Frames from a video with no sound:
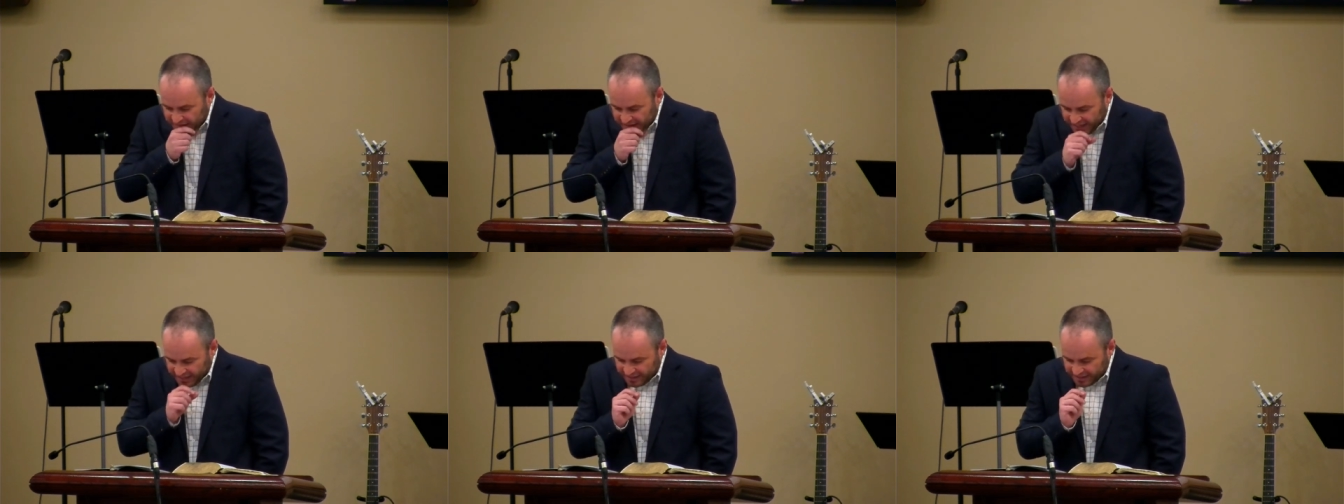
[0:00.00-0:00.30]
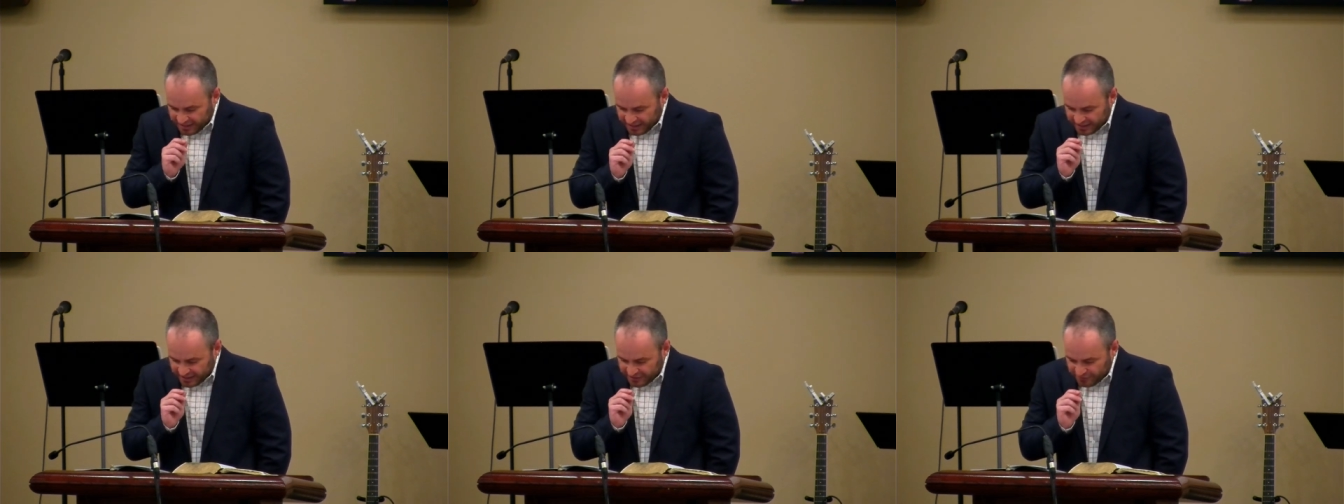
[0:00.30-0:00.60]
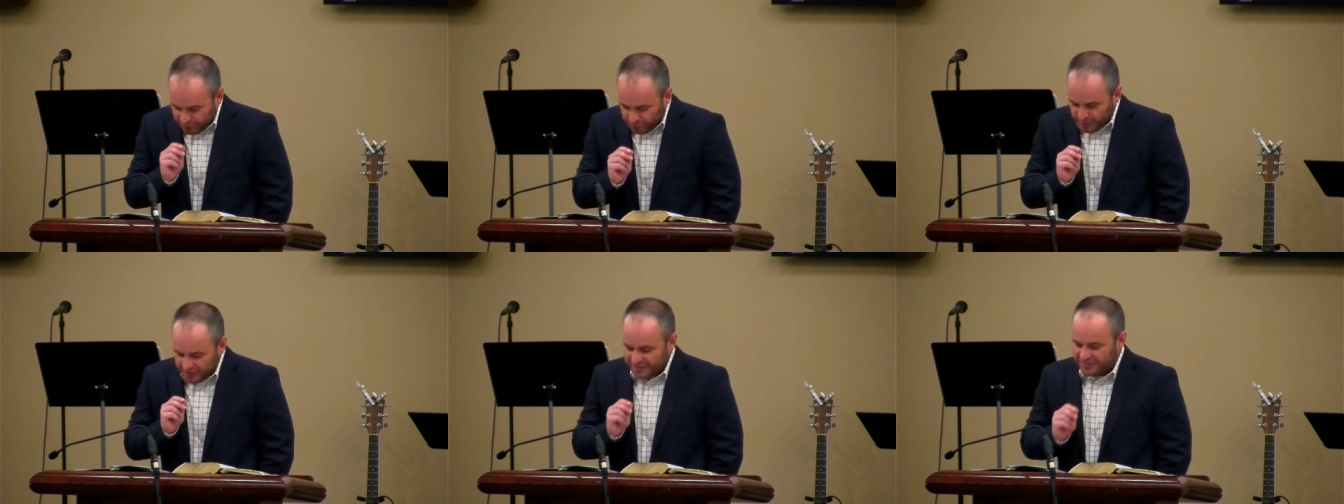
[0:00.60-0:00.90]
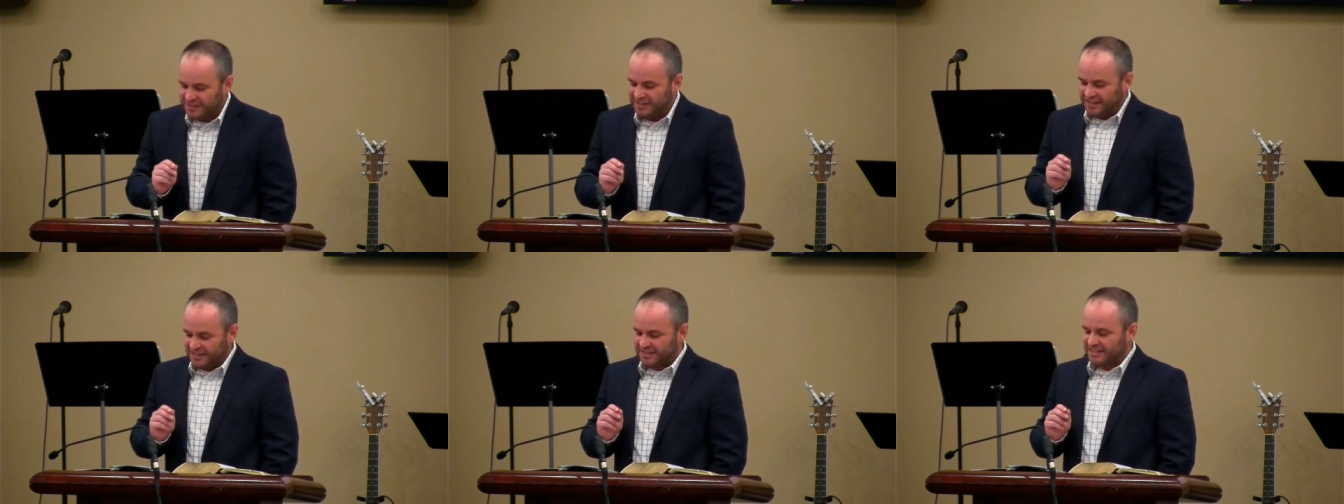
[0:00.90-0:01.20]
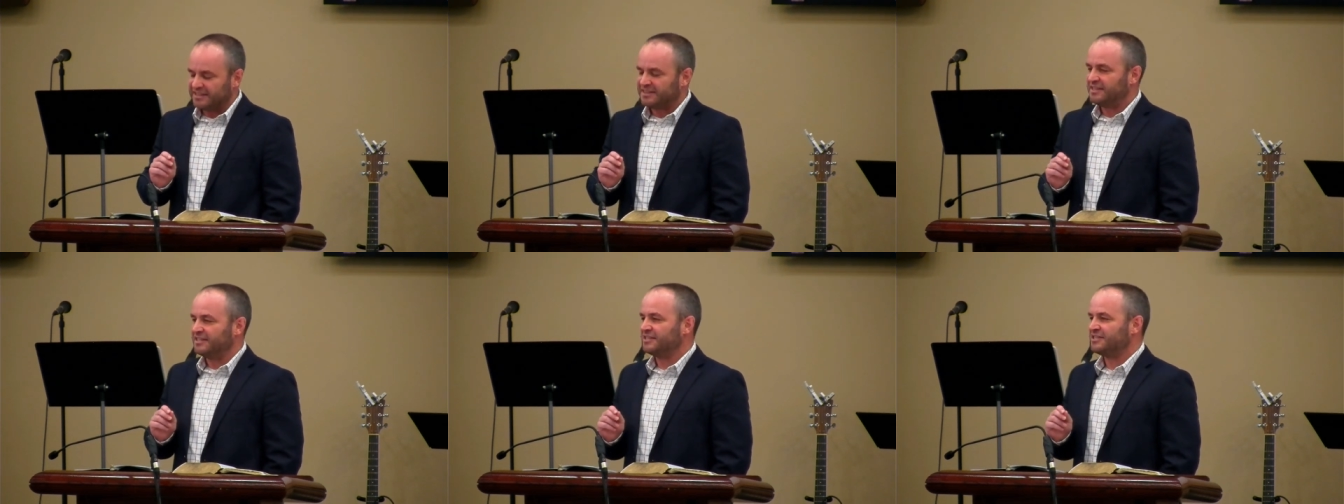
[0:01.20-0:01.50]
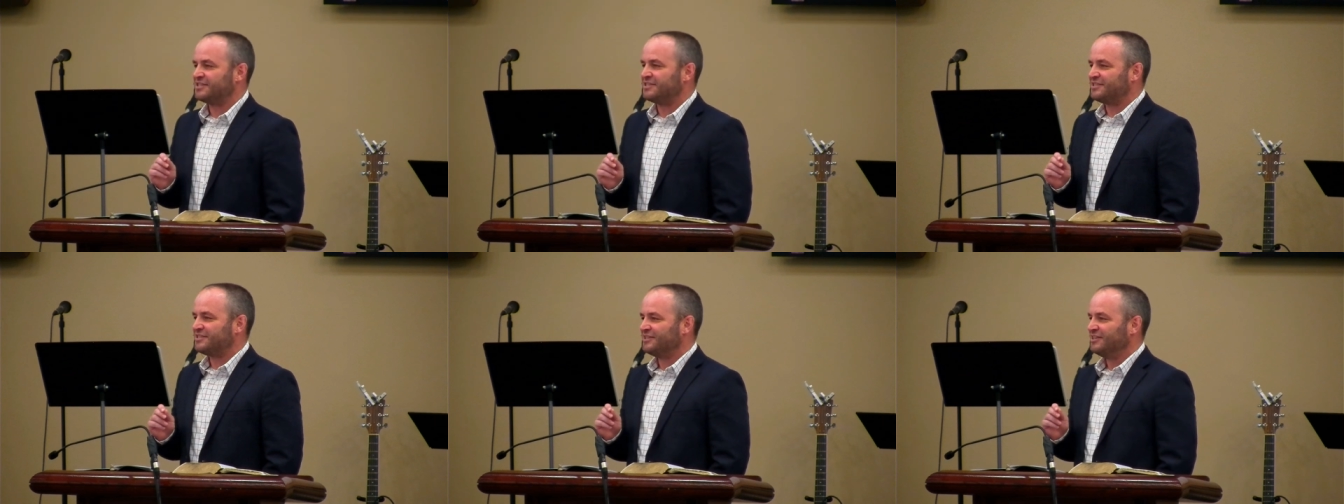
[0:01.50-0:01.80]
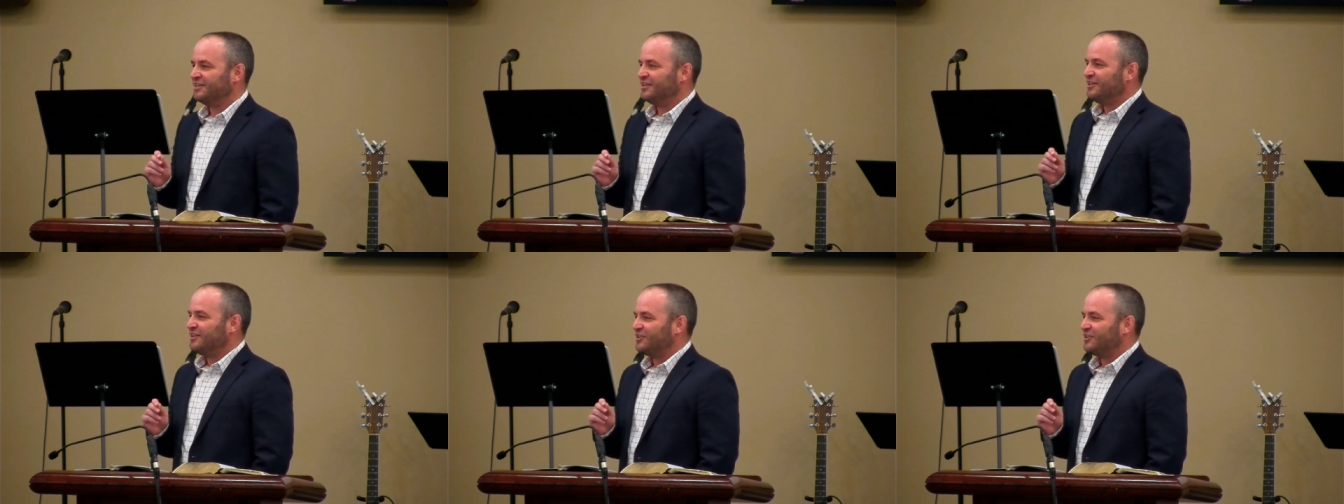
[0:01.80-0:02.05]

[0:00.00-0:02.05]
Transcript: And, and if we think that this